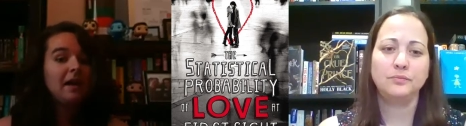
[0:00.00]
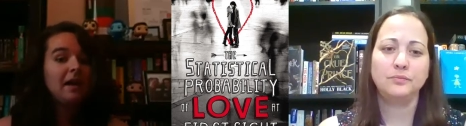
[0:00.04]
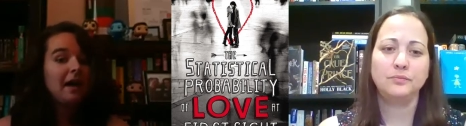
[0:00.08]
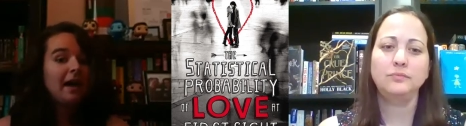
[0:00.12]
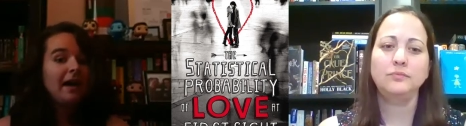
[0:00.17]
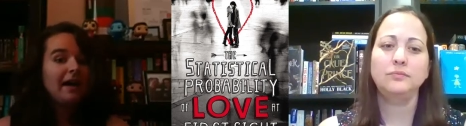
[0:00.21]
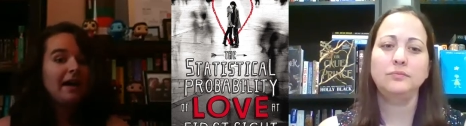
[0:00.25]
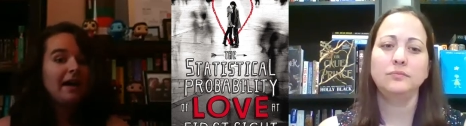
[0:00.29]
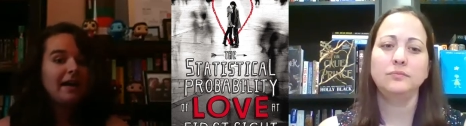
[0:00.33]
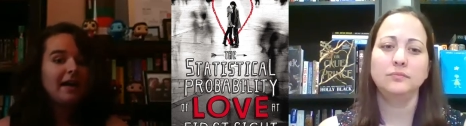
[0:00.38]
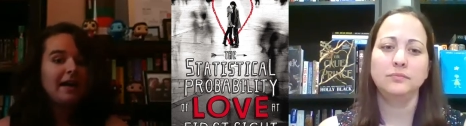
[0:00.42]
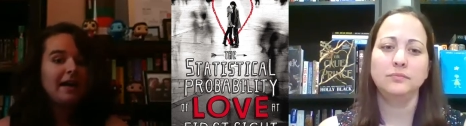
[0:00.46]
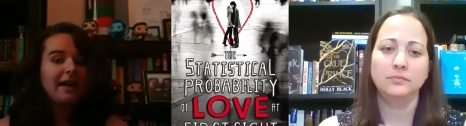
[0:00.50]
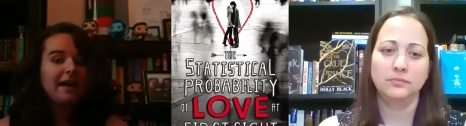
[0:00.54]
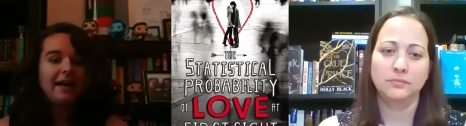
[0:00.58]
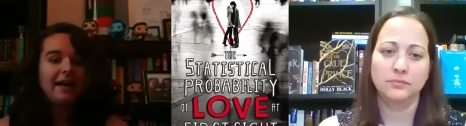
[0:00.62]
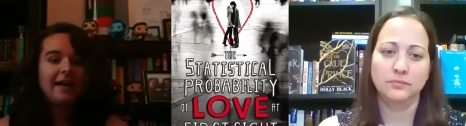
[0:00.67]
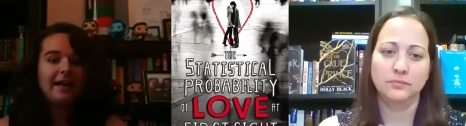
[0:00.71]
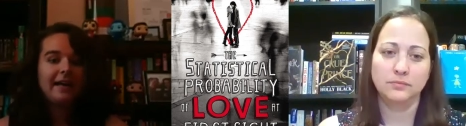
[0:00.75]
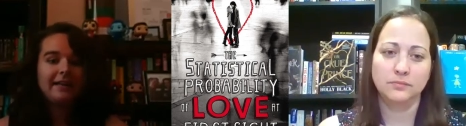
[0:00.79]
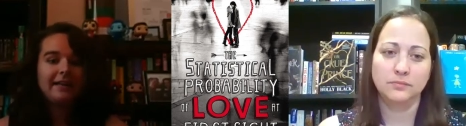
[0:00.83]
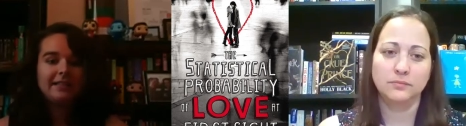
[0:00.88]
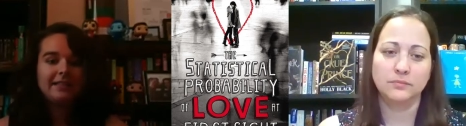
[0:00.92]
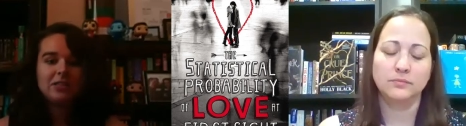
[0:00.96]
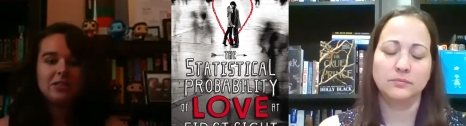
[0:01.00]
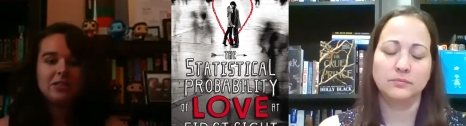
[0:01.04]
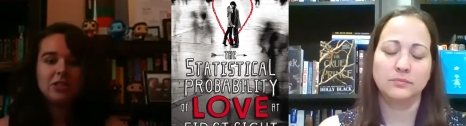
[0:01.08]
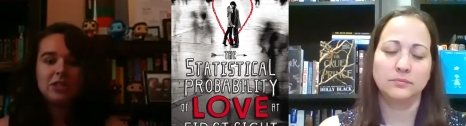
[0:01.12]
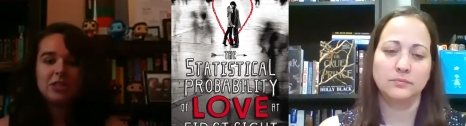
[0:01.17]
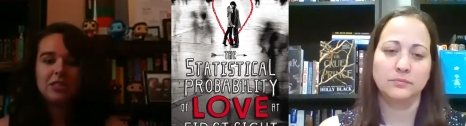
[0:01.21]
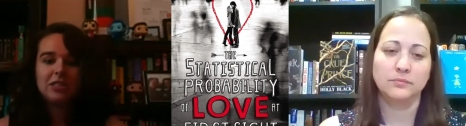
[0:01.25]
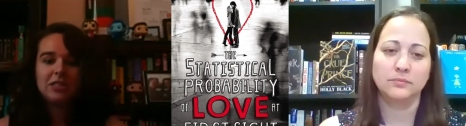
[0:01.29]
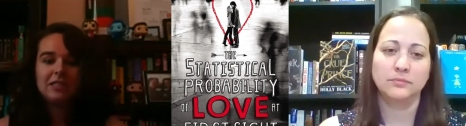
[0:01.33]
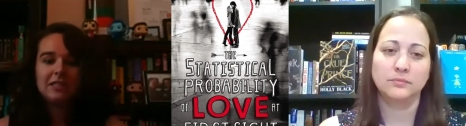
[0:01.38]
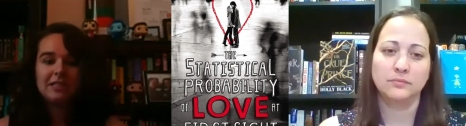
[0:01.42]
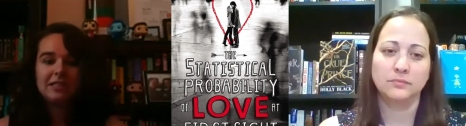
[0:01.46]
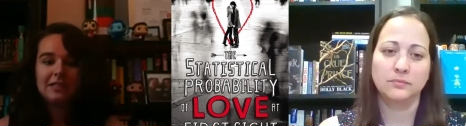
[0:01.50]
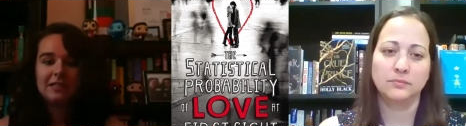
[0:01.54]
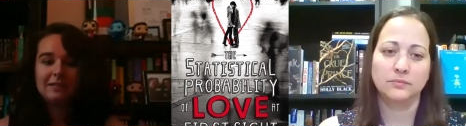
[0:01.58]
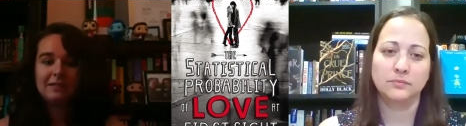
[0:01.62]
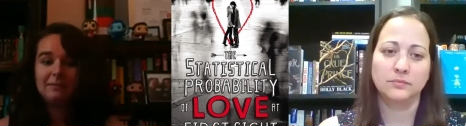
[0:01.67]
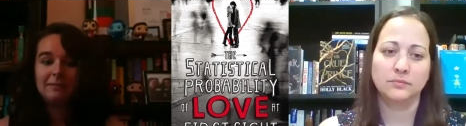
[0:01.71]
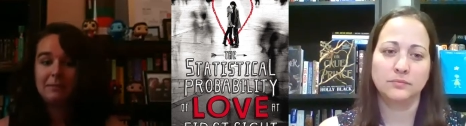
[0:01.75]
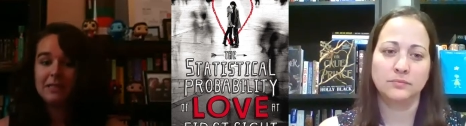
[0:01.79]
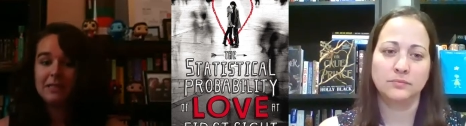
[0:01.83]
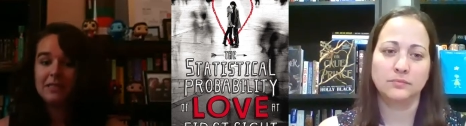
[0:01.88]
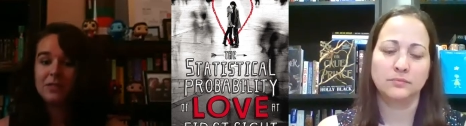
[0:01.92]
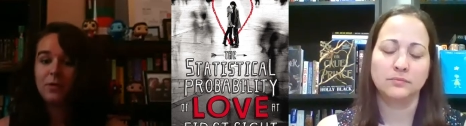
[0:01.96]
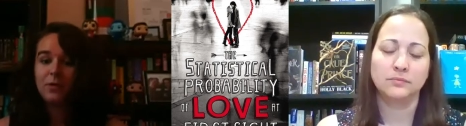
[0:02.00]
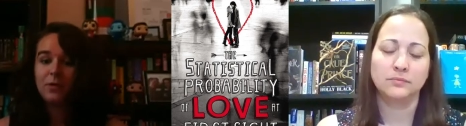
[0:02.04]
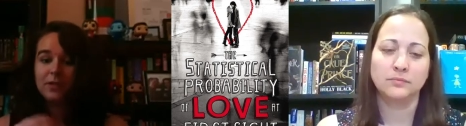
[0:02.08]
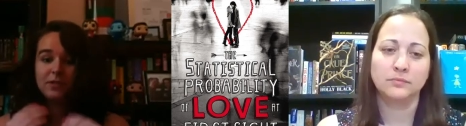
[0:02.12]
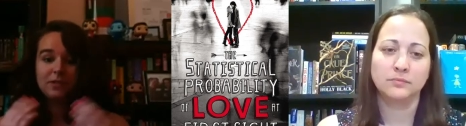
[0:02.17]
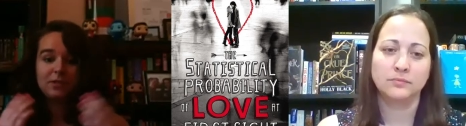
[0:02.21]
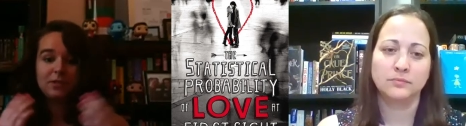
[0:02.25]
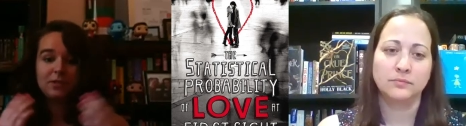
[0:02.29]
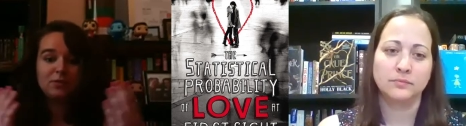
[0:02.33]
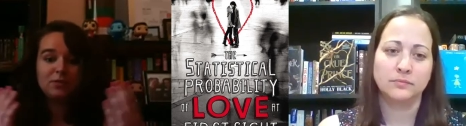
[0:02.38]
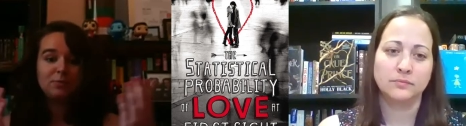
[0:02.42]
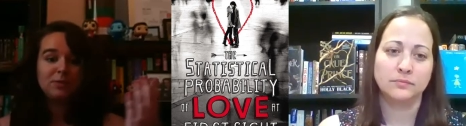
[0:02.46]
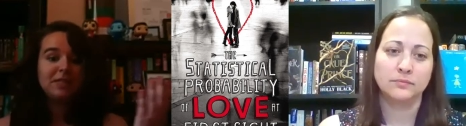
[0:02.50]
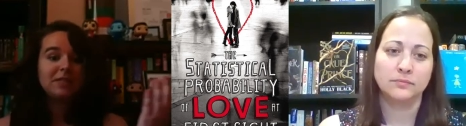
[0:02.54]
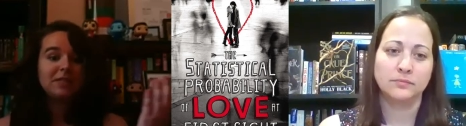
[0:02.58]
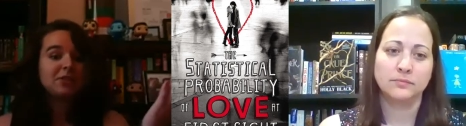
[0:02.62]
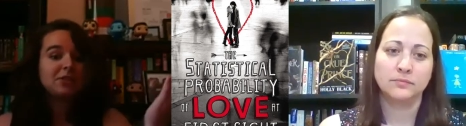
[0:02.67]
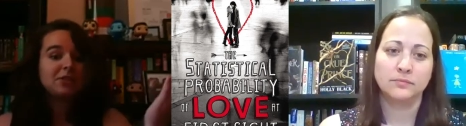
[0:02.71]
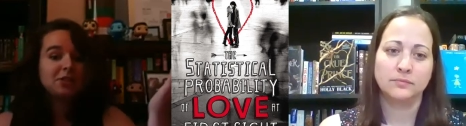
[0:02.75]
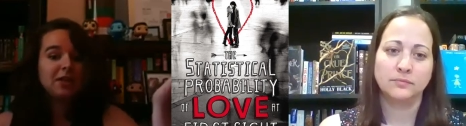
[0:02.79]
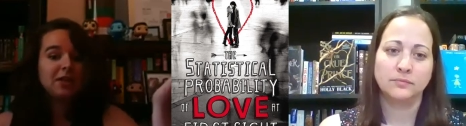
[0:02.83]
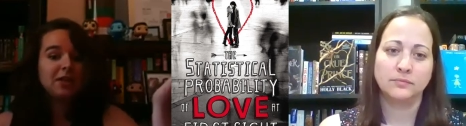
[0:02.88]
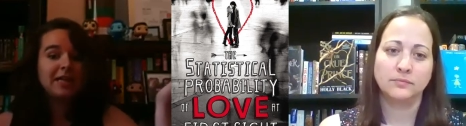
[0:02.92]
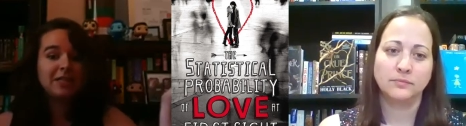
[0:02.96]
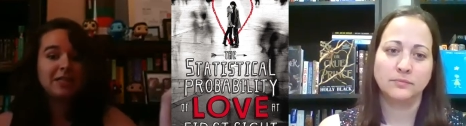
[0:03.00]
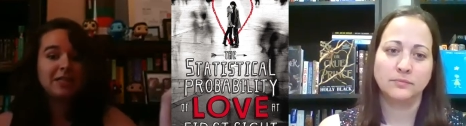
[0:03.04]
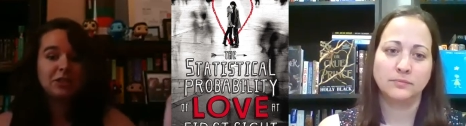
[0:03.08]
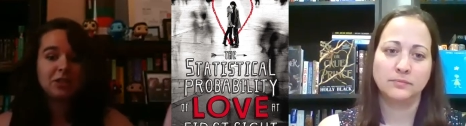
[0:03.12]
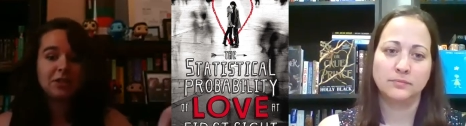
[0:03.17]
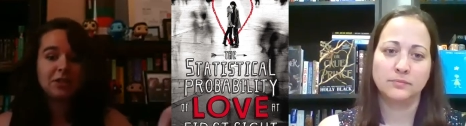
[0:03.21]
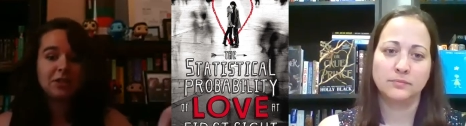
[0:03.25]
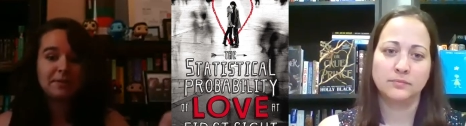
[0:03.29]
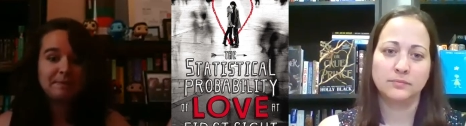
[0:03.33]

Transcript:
Speaker 1: And she is going to meet a stranger.